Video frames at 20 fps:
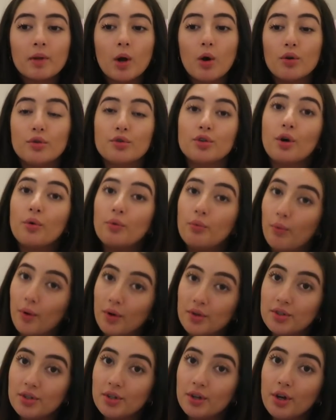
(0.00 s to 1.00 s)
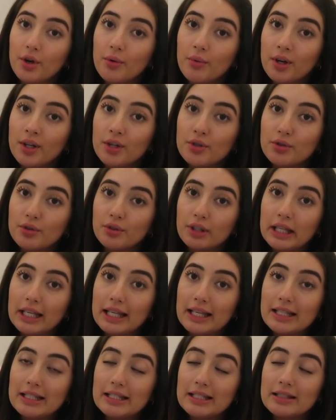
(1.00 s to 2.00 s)
or don't want to know what it truly
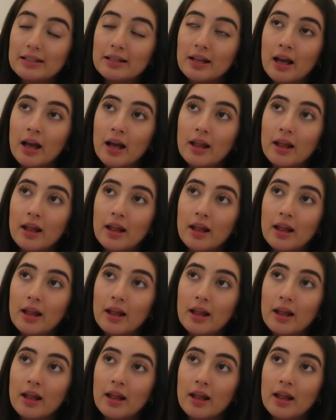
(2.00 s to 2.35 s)
is.